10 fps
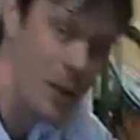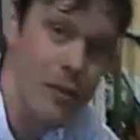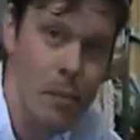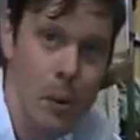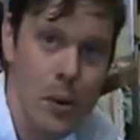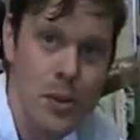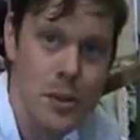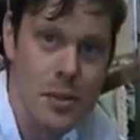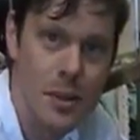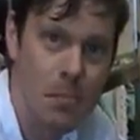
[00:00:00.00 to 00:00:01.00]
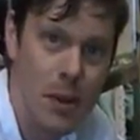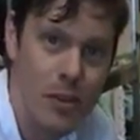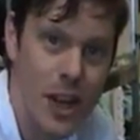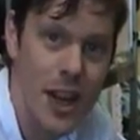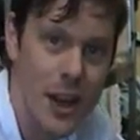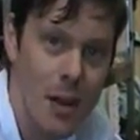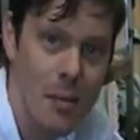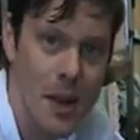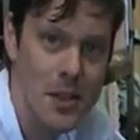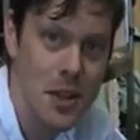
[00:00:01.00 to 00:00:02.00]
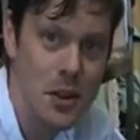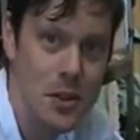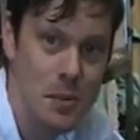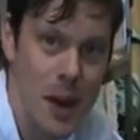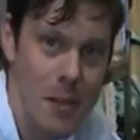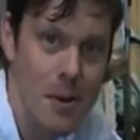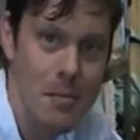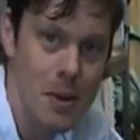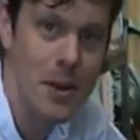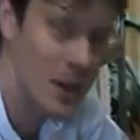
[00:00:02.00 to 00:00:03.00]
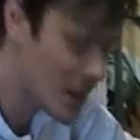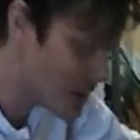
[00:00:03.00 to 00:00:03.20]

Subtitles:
a bit of a buzz, a bit of an ego massage maybe, but